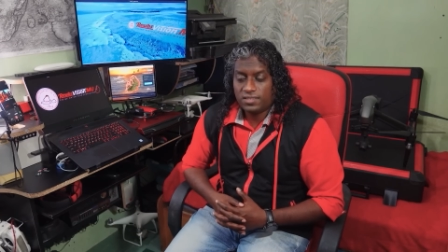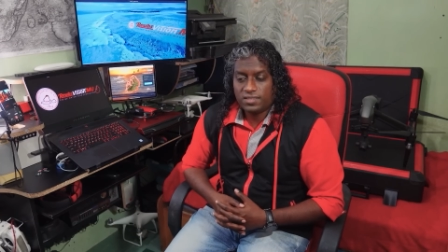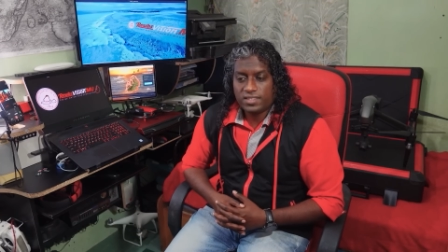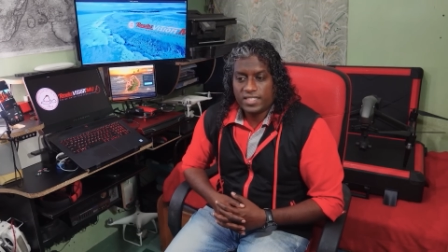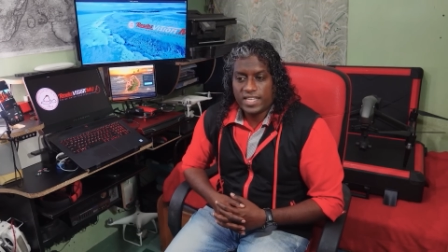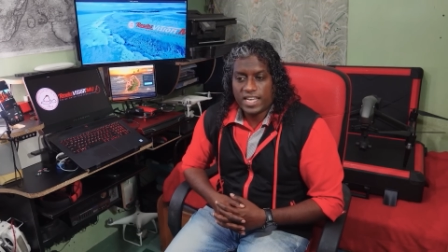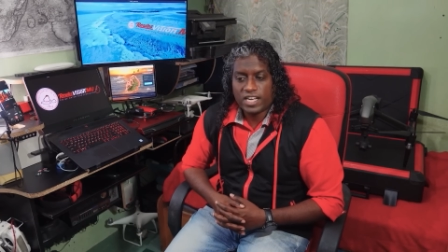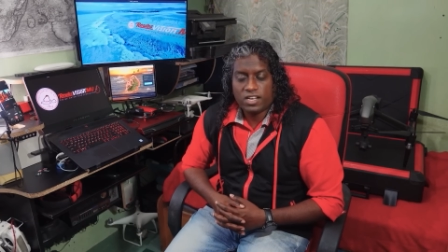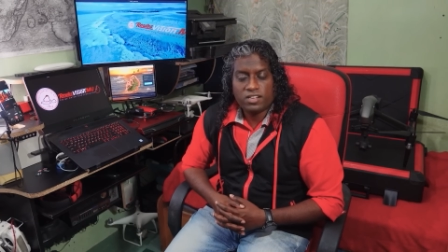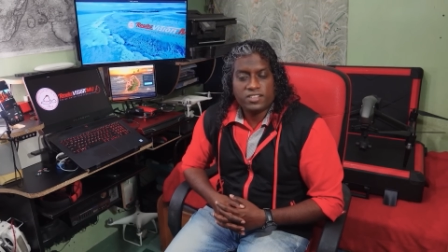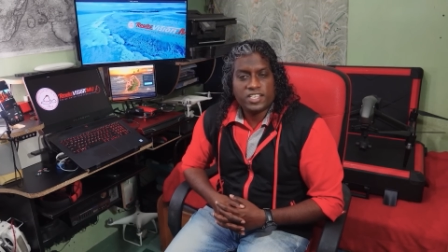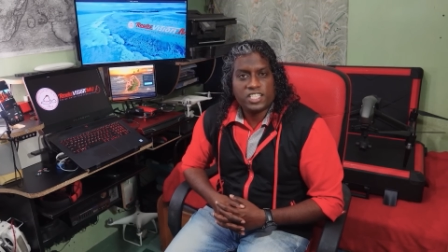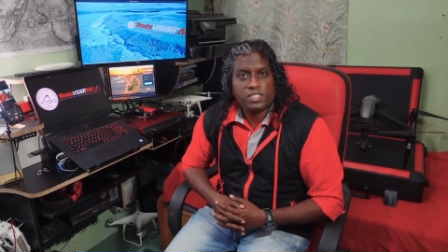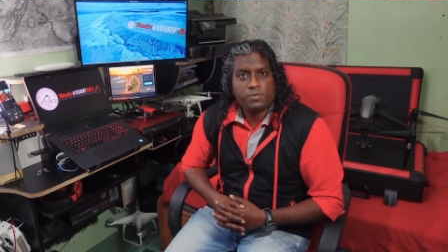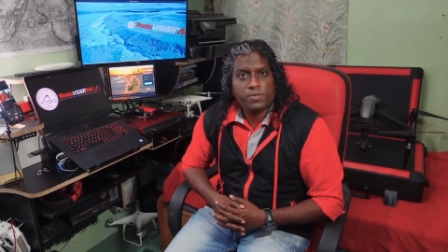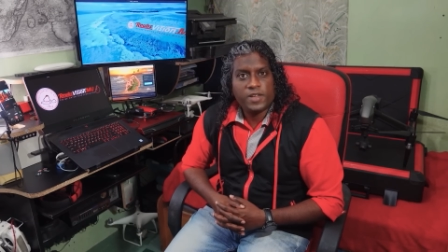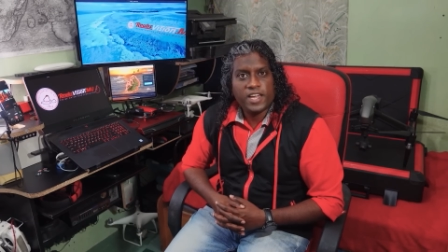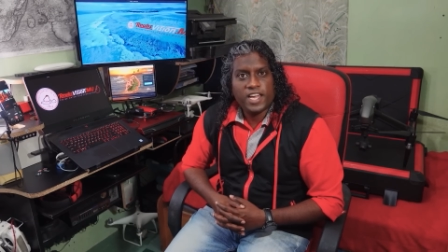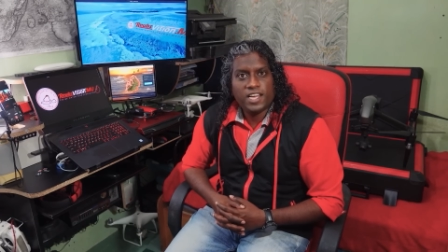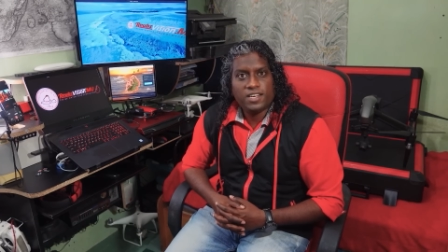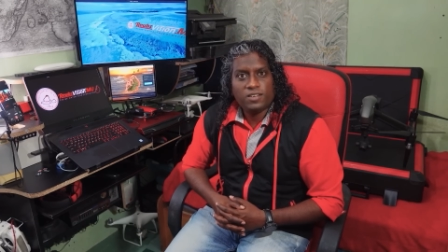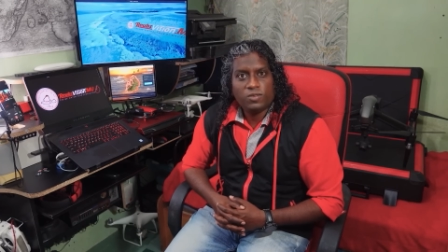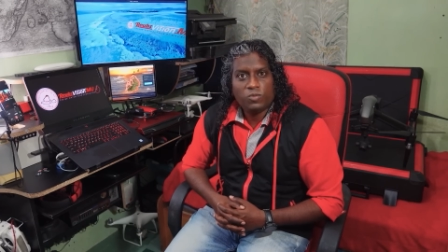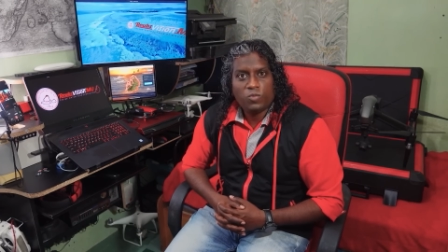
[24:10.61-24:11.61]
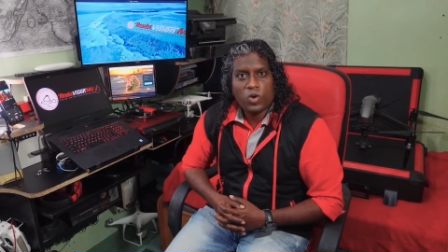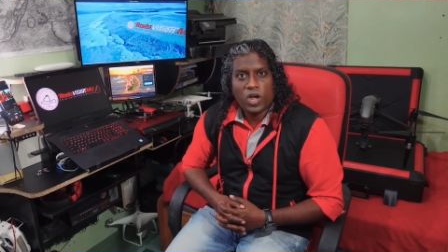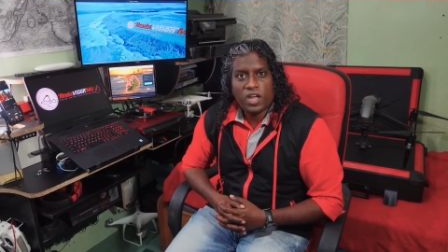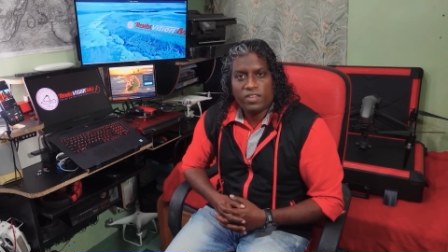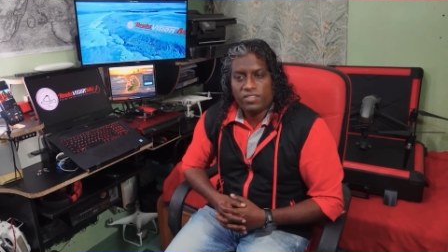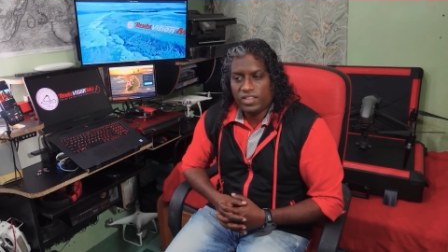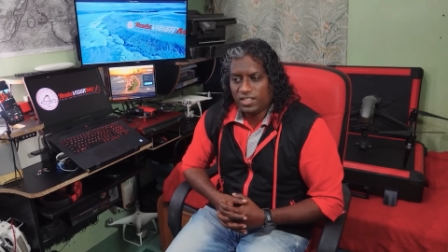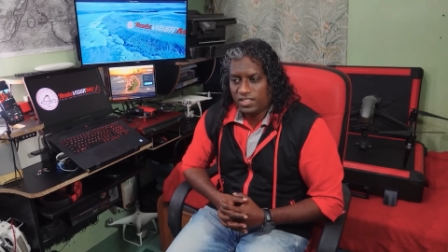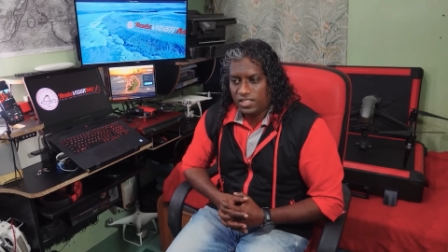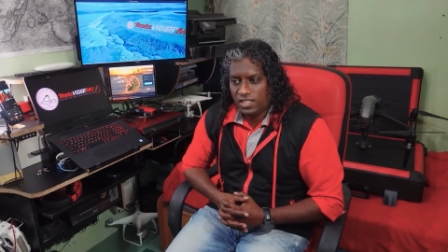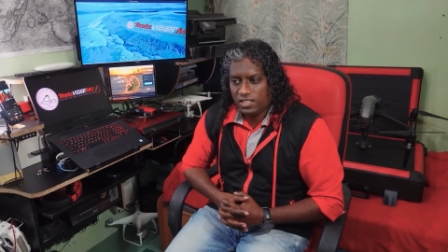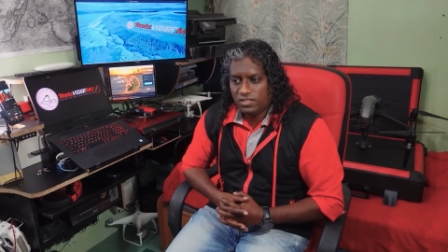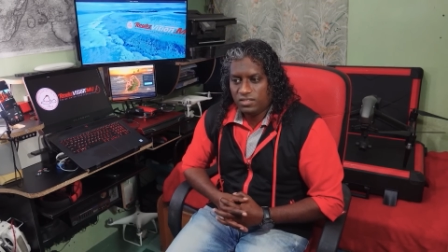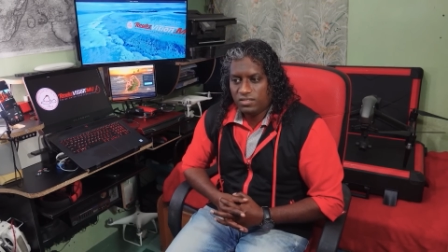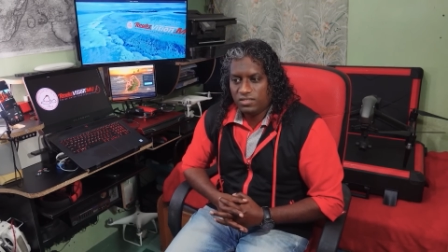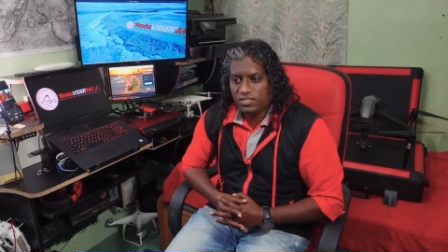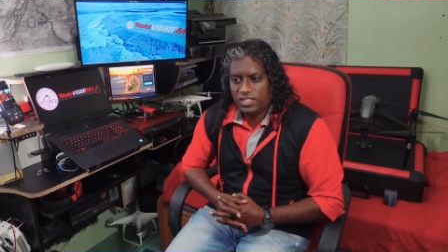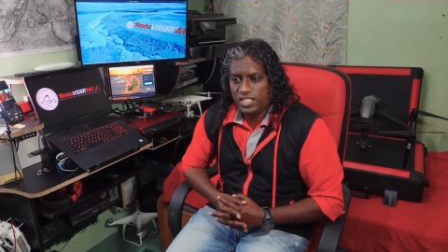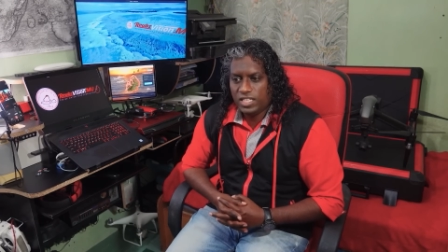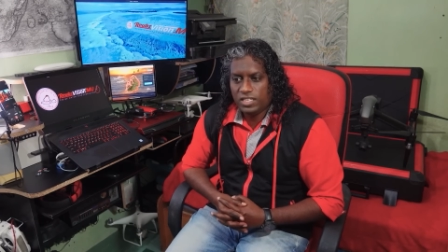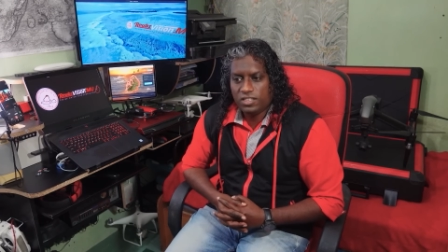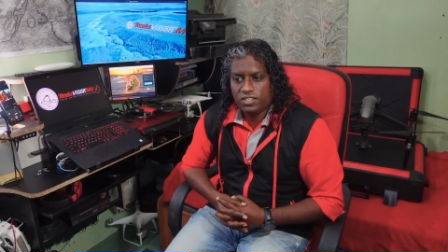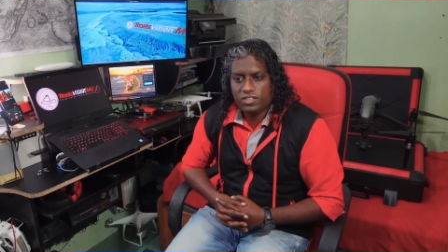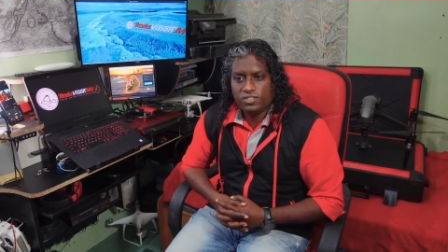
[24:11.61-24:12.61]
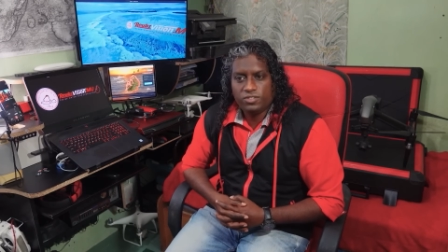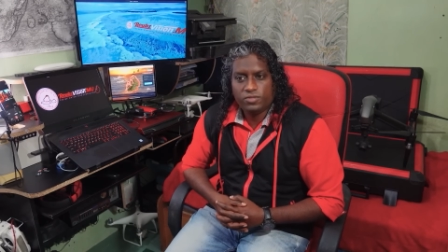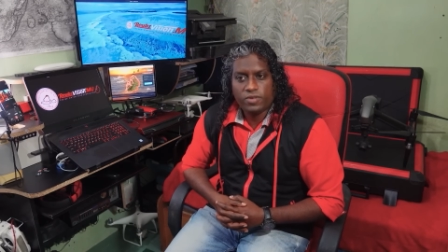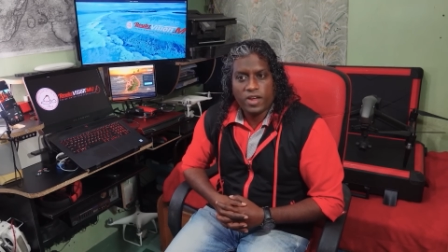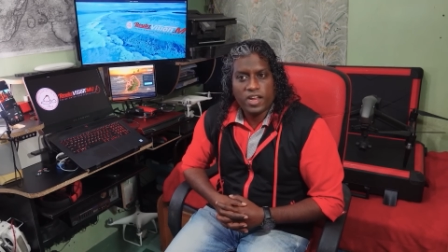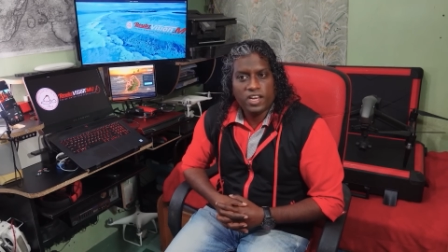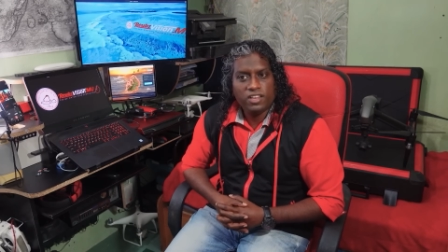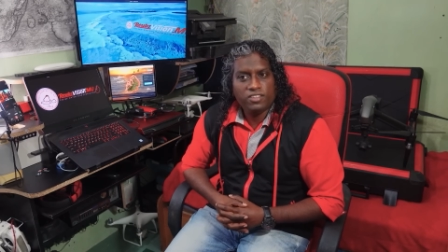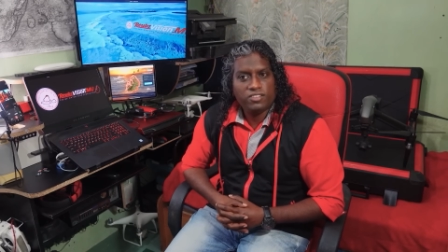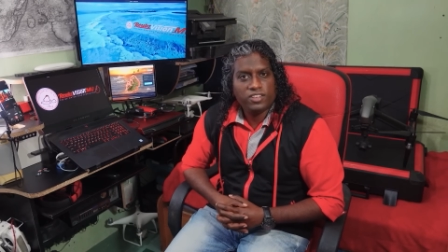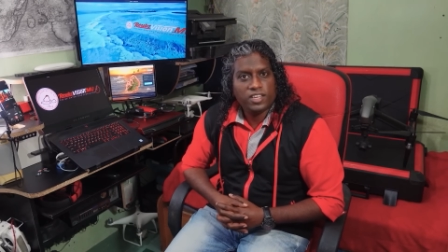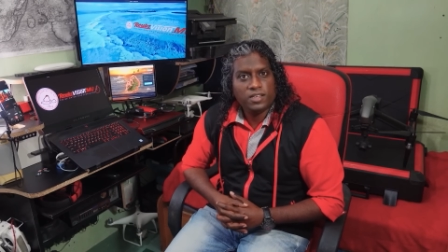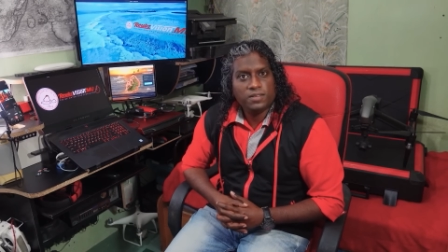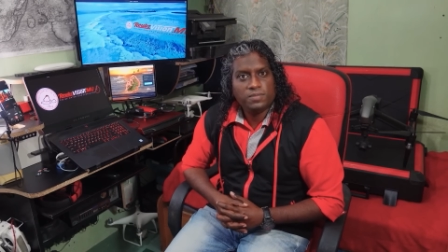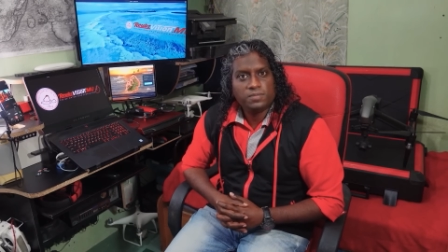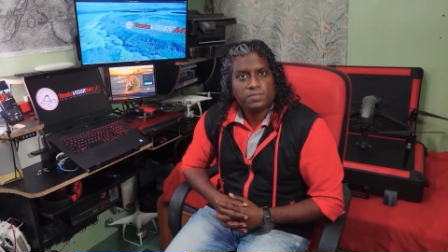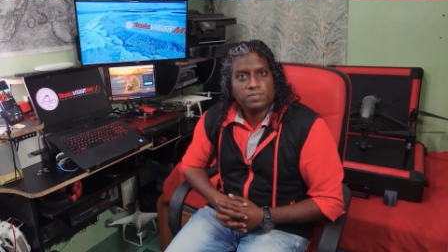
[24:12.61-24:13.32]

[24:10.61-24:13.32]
cannot explain why they didn't do anything.